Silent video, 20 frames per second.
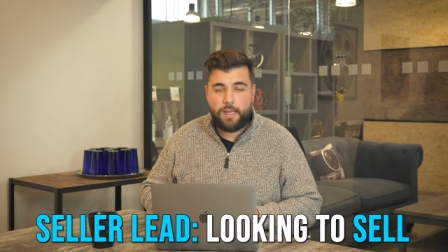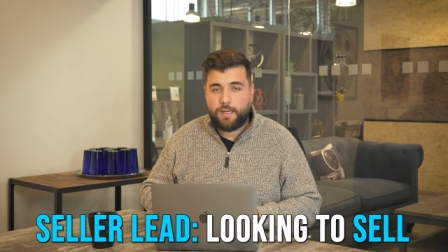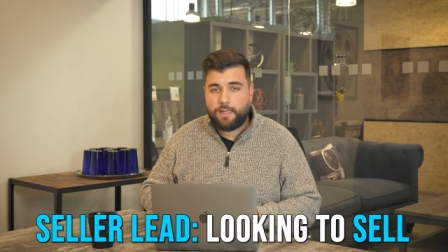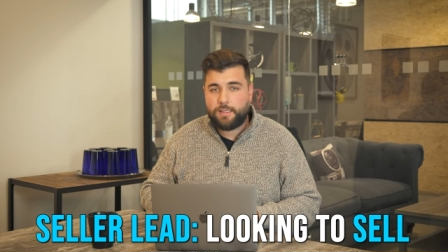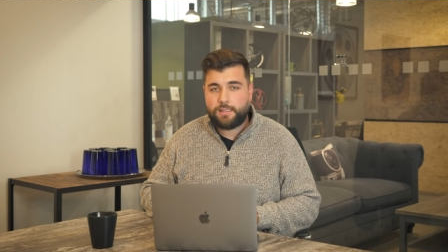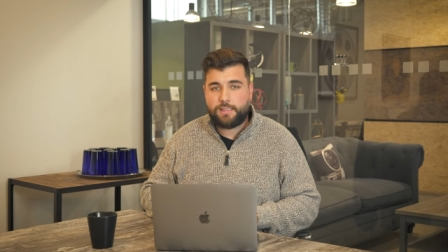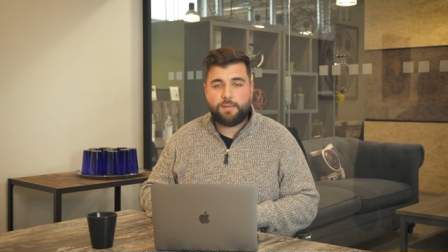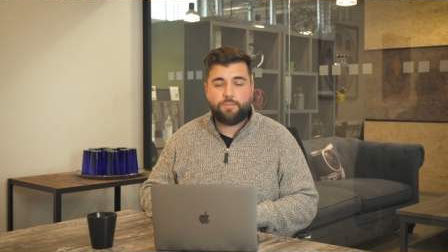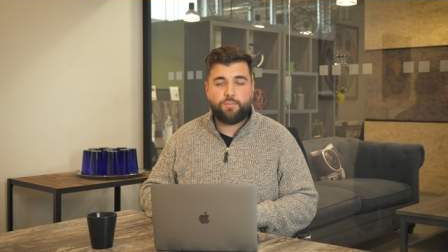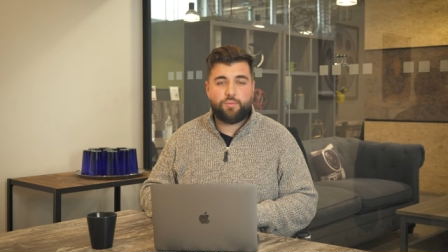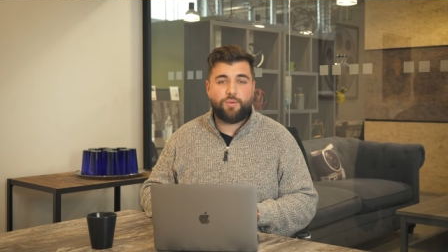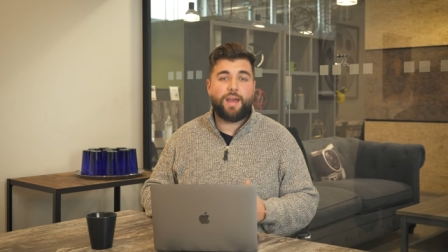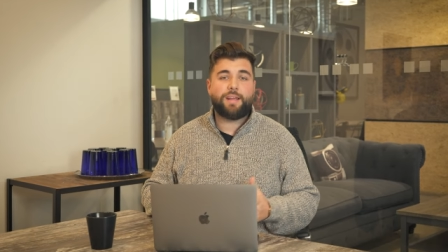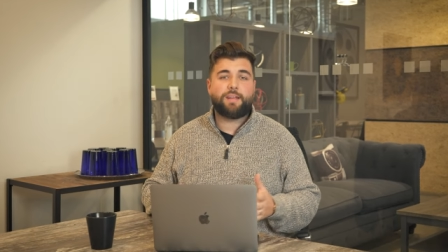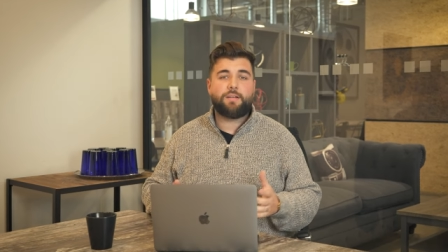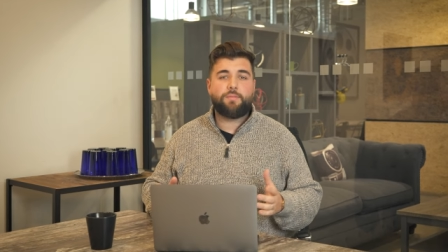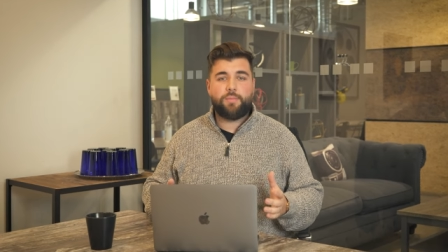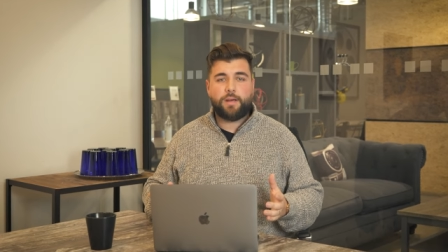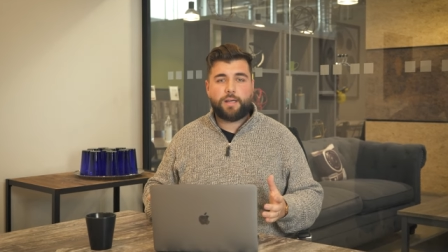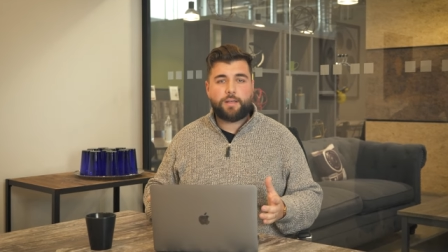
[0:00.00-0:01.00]
It is the bread
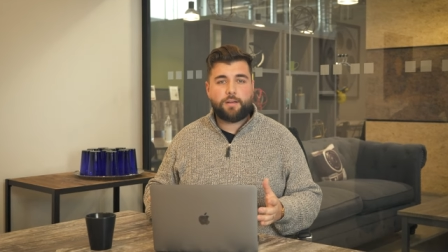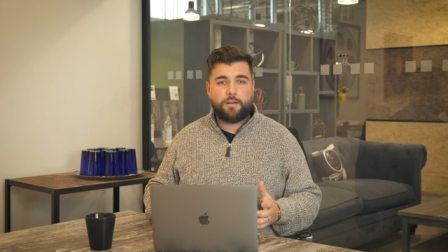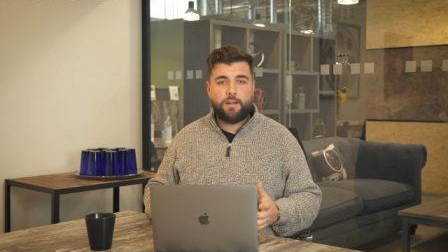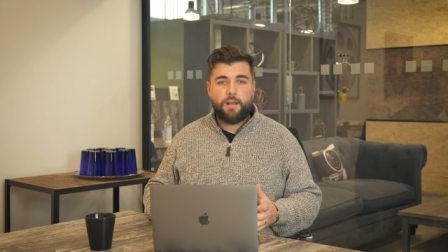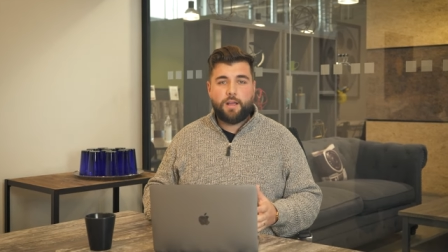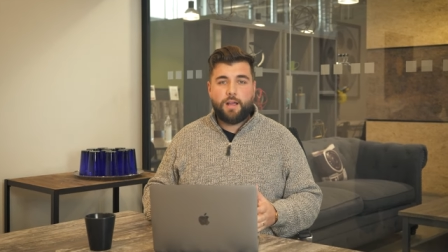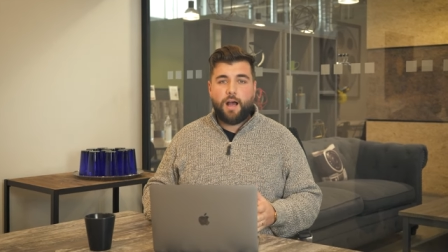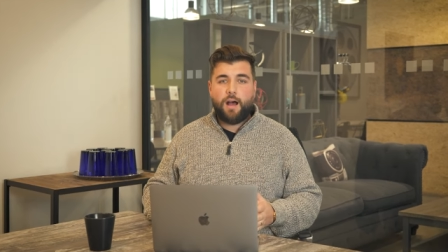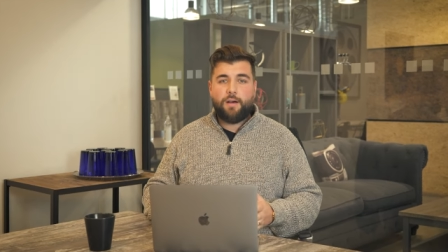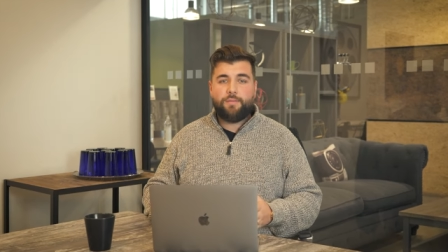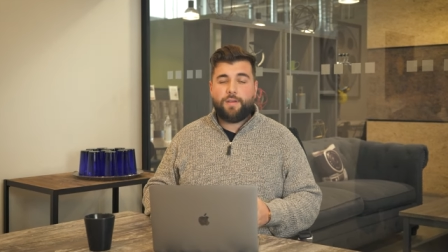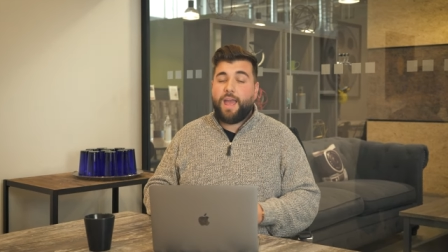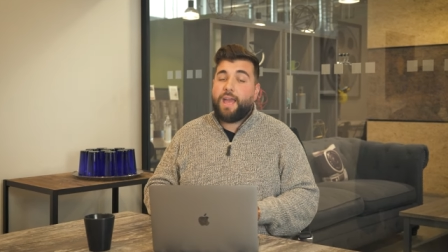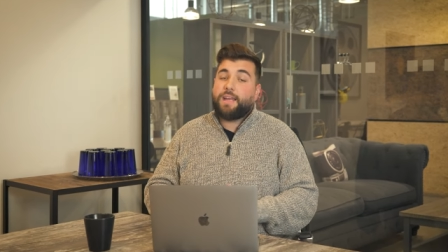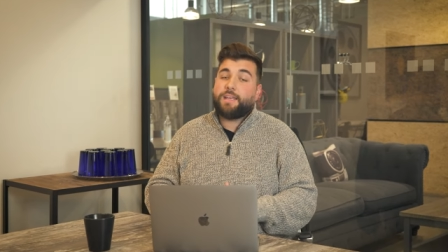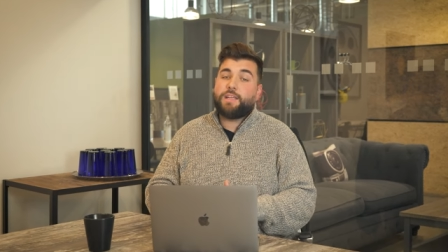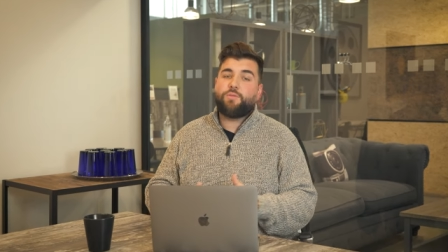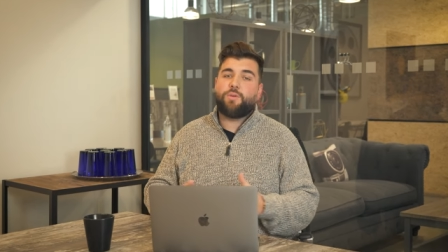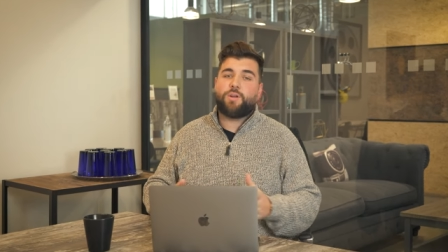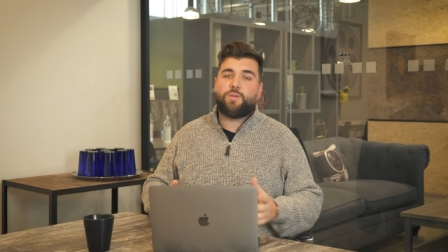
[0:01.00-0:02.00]
and butter of
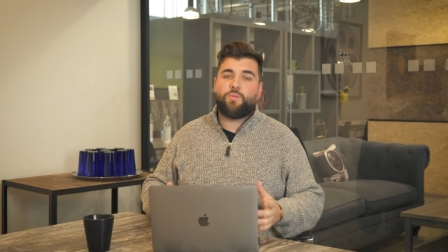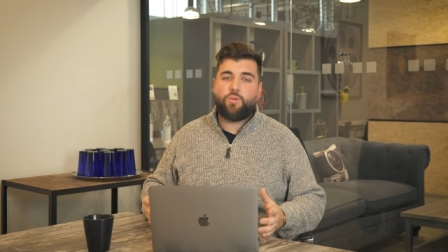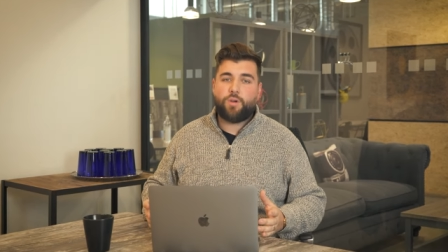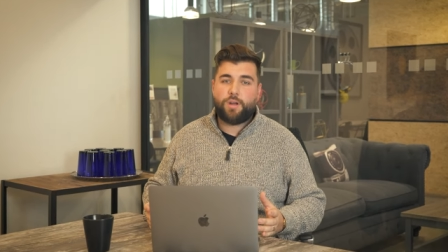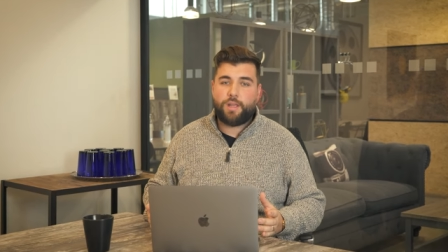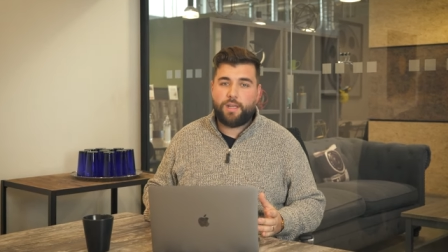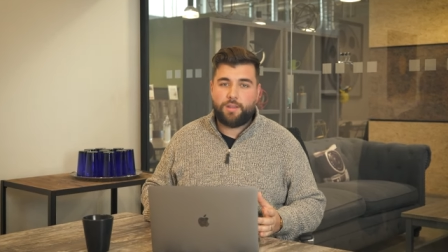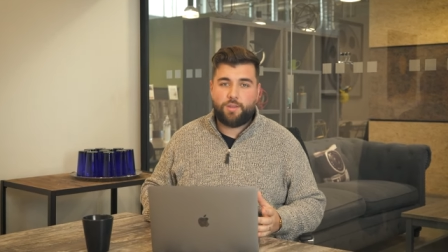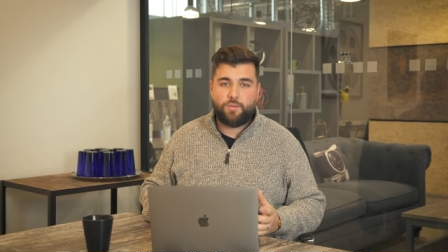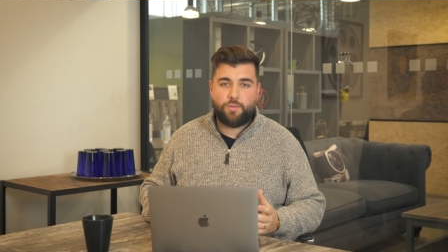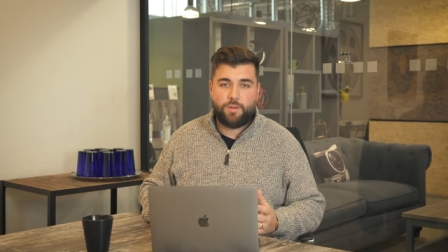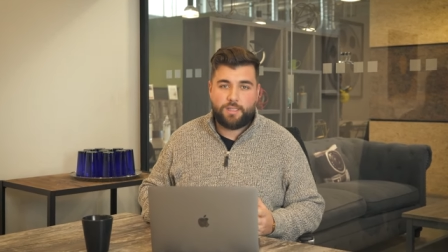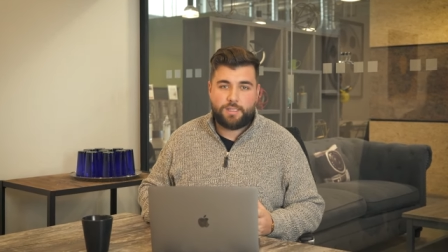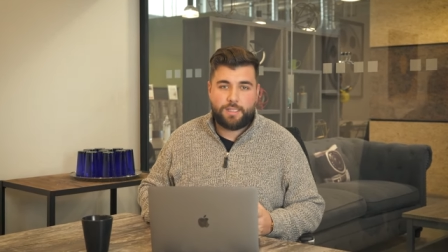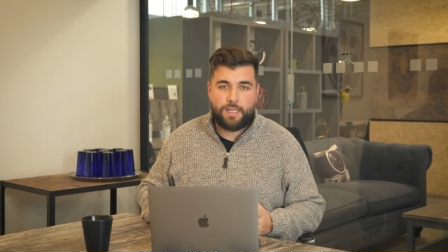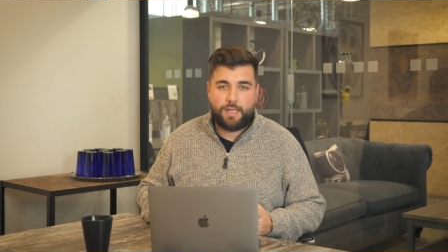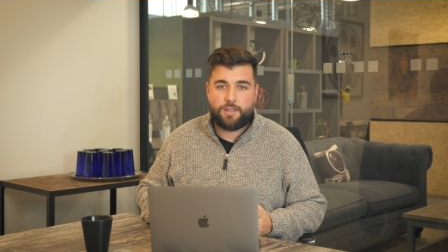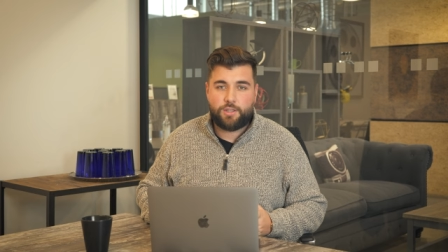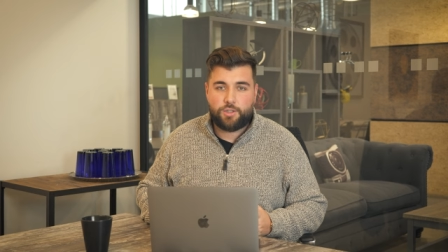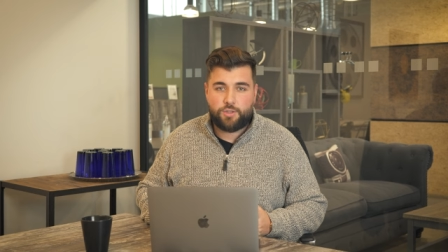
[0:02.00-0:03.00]
anyone working in the real
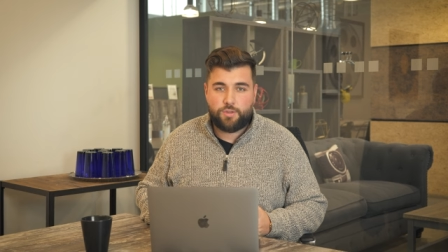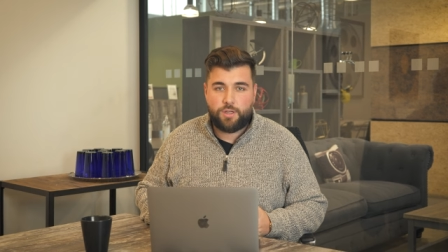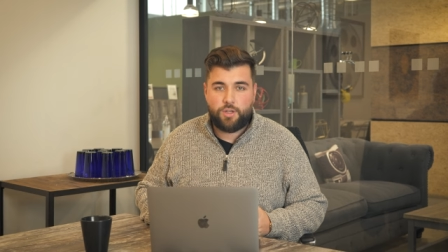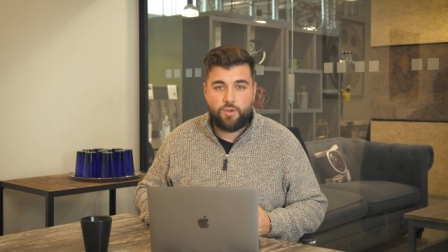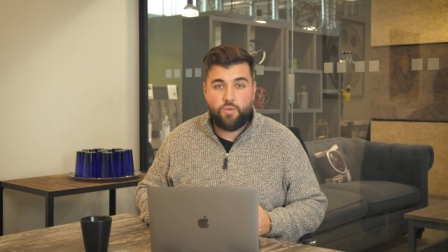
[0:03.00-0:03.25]
estate industry.